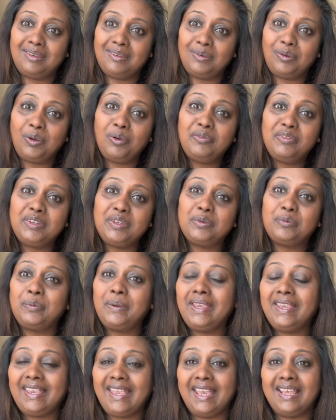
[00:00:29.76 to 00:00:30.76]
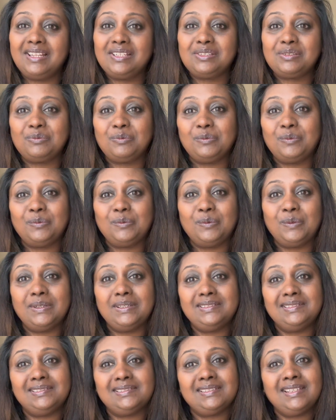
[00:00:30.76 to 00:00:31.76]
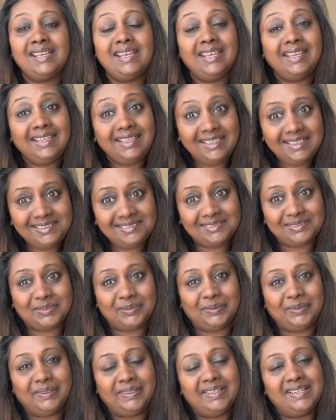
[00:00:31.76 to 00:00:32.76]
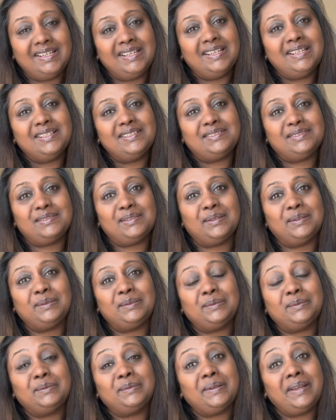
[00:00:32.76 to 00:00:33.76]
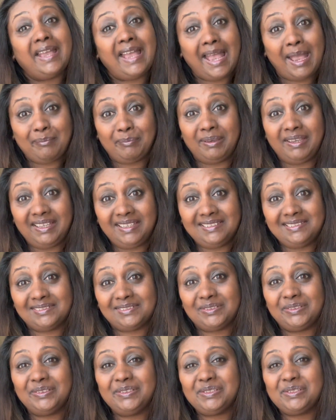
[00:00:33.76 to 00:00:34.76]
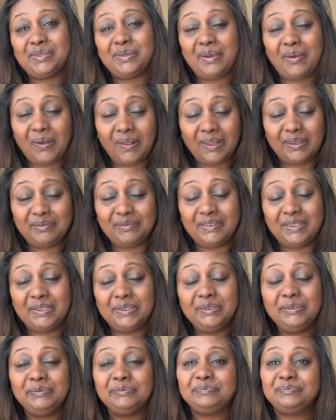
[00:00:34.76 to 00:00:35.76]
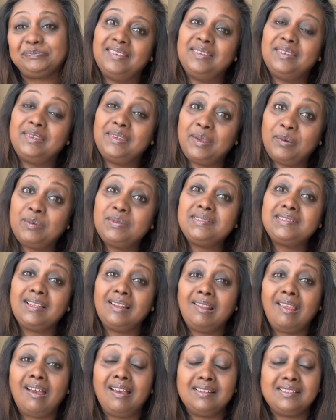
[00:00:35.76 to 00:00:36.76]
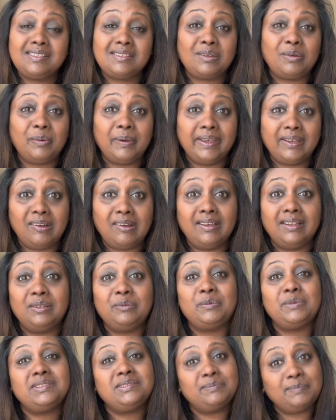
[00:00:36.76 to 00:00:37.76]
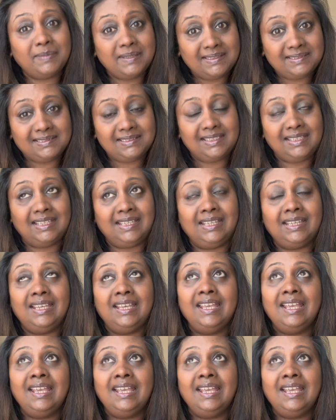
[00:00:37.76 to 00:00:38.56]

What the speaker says: over the weekend was Easter. So happy Easter to all of you. There was a lot going on. It was busy,